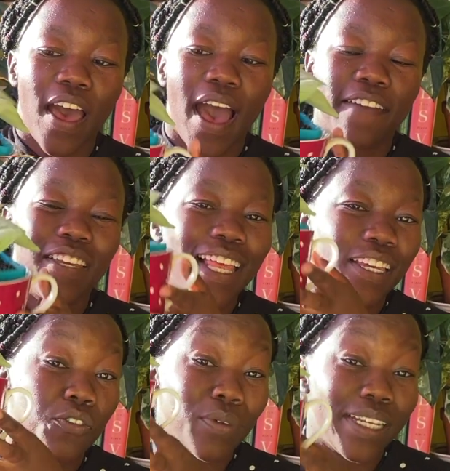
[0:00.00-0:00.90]
I feel like
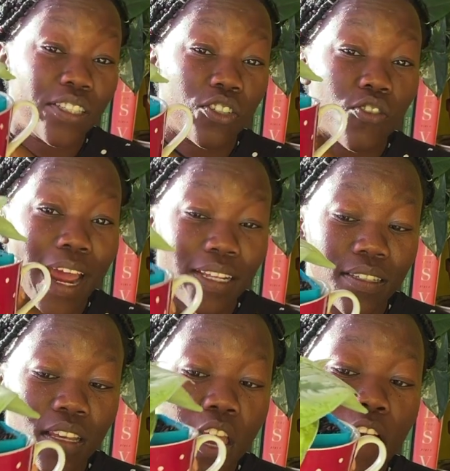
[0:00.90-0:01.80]
it really detracts
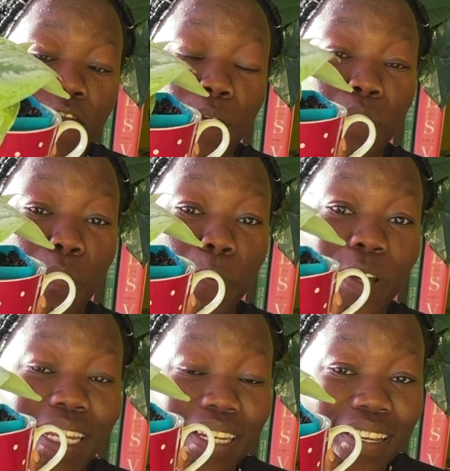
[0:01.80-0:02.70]
from the
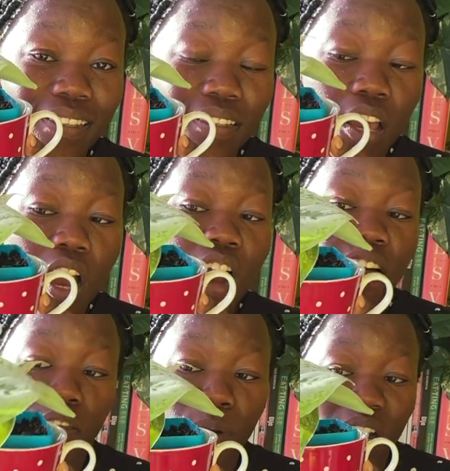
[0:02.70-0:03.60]
prettiness of
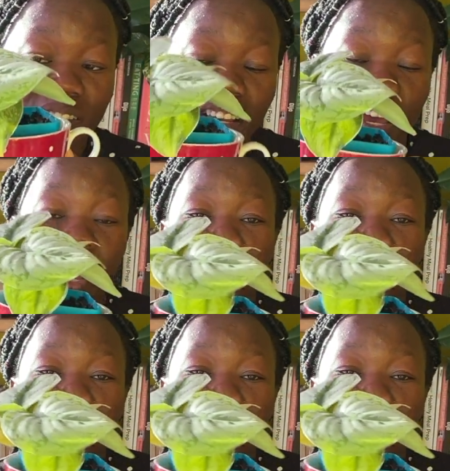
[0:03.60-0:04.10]
the planter.